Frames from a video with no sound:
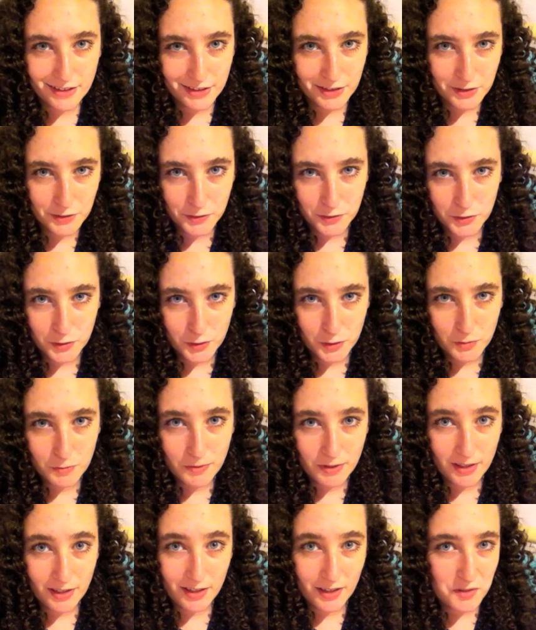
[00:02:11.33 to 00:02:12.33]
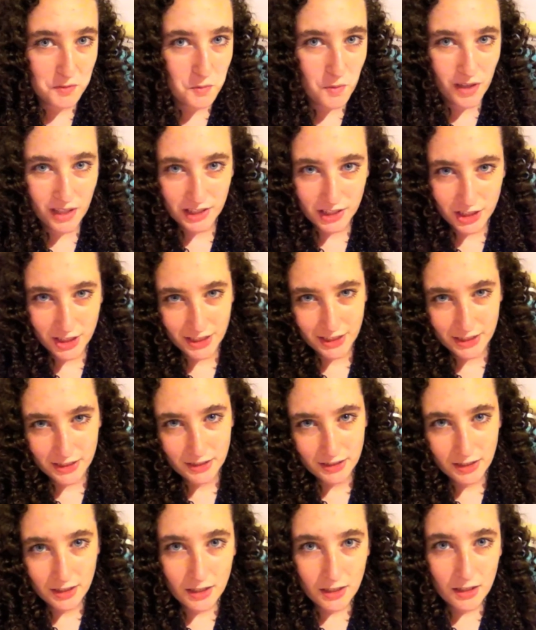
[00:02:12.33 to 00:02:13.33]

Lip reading: on YouTube, watching